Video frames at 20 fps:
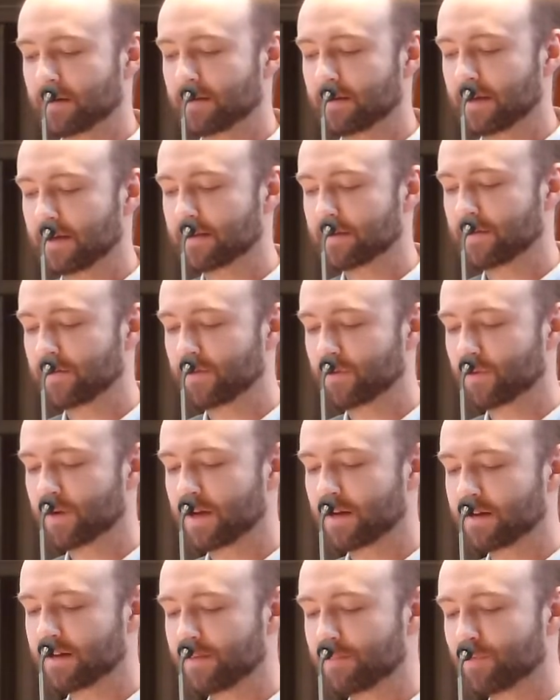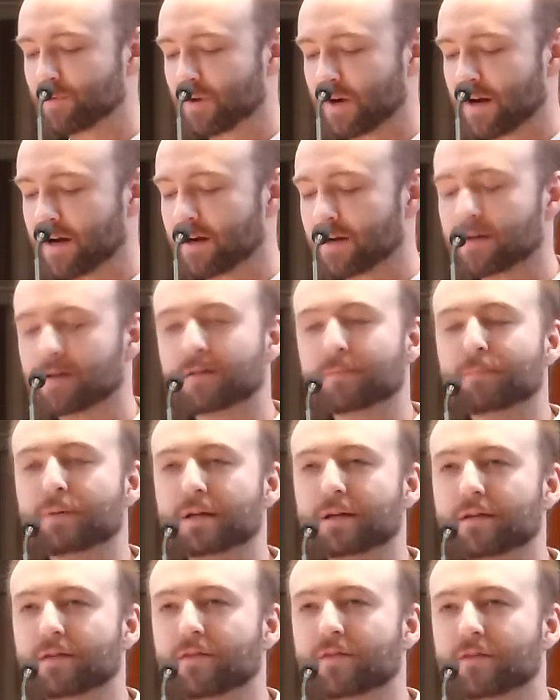than the Serenity Prayer,
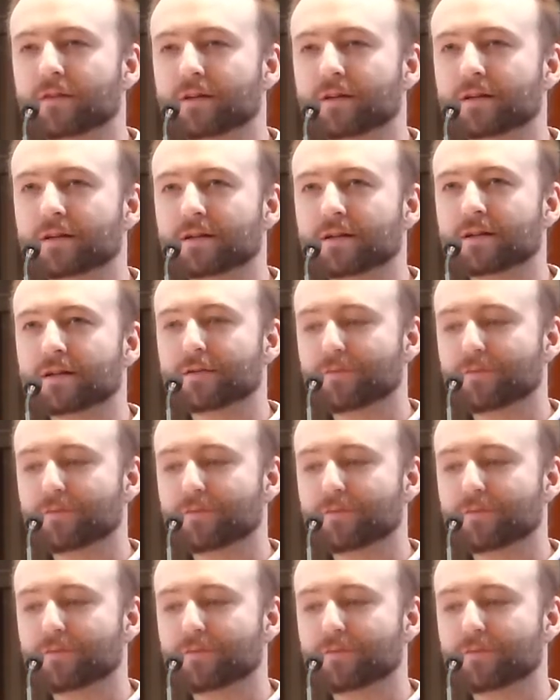but it's still